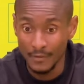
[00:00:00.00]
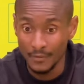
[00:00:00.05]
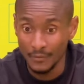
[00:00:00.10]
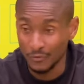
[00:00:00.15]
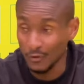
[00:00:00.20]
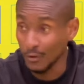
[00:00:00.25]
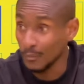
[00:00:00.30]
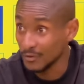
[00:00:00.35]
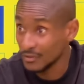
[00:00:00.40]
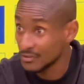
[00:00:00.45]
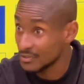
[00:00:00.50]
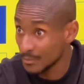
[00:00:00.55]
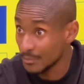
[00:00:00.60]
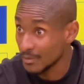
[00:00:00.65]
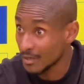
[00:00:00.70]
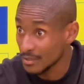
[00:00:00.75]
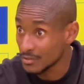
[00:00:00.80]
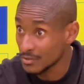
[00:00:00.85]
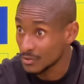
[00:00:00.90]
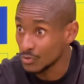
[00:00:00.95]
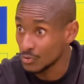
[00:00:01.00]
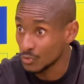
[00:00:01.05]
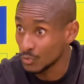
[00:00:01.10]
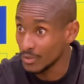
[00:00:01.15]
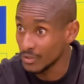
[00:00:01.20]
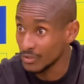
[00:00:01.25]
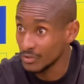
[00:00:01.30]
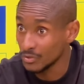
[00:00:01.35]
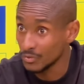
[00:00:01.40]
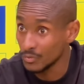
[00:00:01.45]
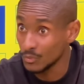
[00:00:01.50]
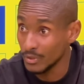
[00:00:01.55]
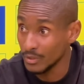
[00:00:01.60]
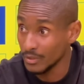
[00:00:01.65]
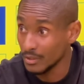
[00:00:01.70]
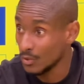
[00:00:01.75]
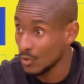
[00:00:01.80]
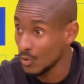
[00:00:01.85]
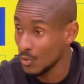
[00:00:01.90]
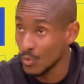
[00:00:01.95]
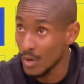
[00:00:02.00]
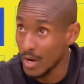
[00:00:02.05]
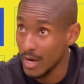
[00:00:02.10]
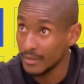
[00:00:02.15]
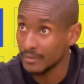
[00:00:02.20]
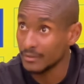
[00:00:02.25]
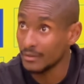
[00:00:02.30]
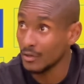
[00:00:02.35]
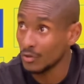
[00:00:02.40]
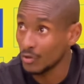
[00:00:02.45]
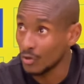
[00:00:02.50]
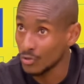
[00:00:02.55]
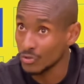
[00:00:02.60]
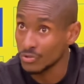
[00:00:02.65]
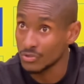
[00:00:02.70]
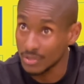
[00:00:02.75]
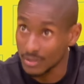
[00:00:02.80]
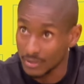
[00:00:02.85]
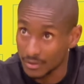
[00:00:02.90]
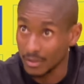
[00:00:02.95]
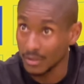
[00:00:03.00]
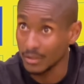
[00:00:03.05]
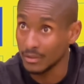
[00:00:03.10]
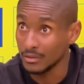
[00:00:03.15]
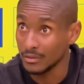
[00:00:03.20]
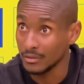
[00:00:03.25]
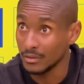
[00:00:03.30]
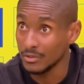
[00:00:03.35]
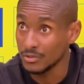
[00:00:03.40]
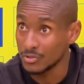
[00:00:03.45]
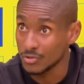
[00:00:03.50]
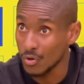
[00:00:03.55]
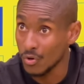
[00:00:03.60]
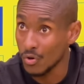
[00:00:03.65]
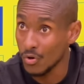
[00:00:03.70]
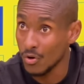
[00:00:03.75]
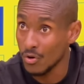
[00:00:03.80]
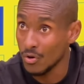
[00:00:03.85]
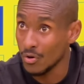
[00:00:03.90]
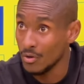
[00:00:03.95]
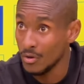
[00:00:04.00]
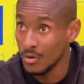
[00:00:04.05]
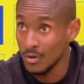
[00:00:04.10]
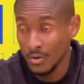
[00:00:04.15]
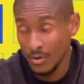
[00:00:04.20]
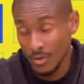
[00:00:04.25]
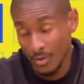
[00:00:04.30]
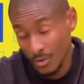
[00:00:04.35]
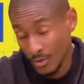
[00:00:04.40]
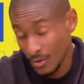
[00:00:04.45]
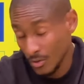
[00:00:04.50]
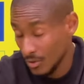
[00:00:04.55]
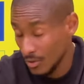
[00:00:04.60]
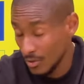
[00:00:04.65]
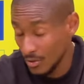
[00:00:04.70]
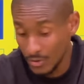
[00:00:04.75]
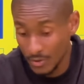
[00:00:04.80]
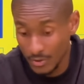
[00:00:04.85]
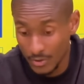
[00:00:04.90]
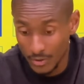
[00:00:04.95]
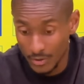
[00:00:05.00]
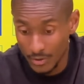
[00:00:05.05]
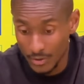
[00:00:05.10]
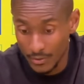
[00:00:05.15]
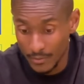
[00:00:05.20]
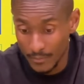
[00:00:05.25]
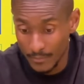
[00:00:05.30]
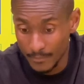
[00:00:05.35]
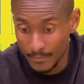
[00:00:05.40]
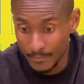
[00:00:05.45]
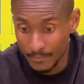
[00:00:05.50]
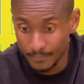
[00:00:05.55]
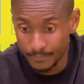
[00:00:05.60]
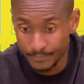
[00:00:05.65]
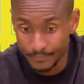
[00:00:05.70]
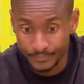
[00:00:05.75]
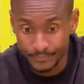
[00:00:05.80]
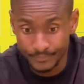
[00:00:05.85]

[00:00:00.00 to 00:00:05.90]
from a similar situation where they go wide, they cross and they, they score. Um,